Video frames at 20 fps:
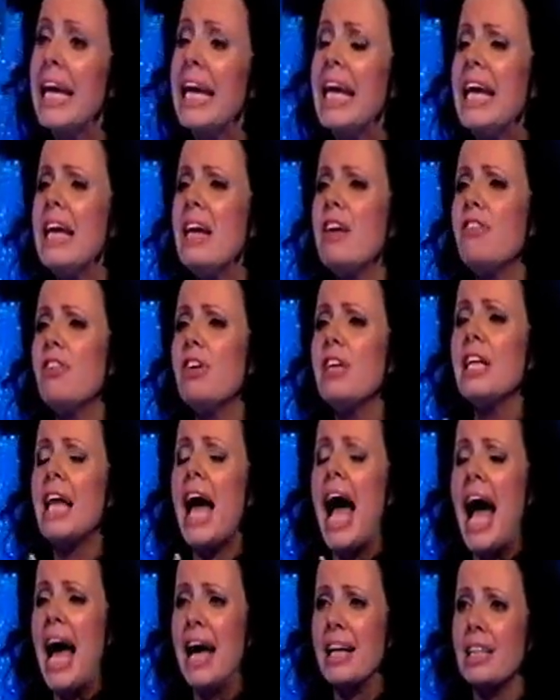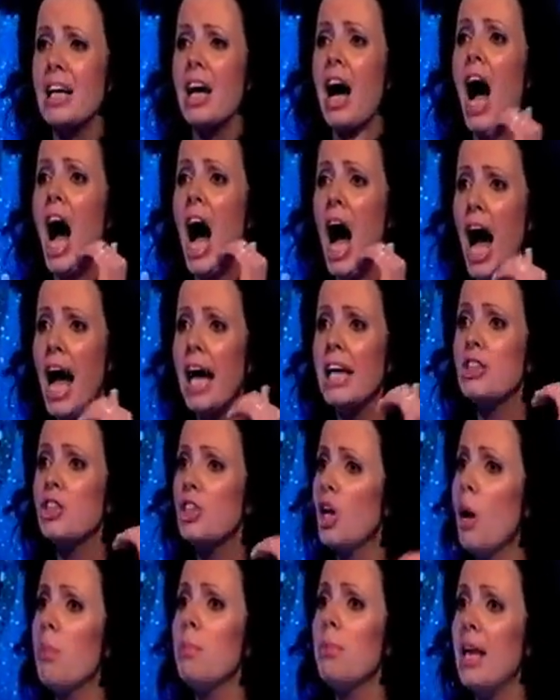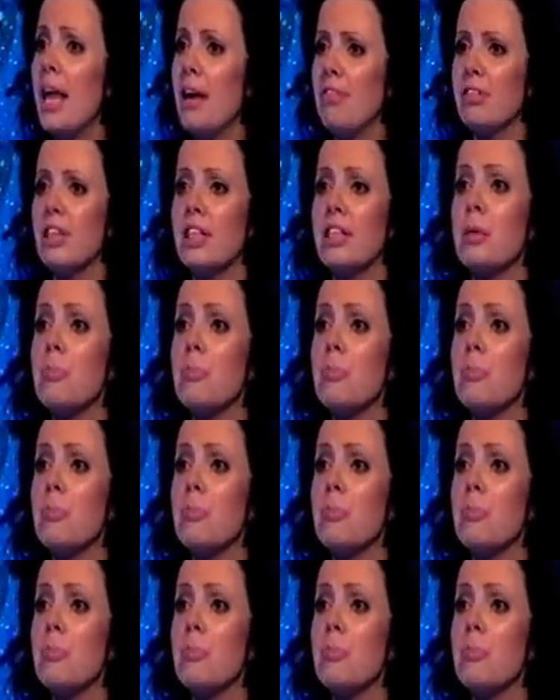Even at a high top level in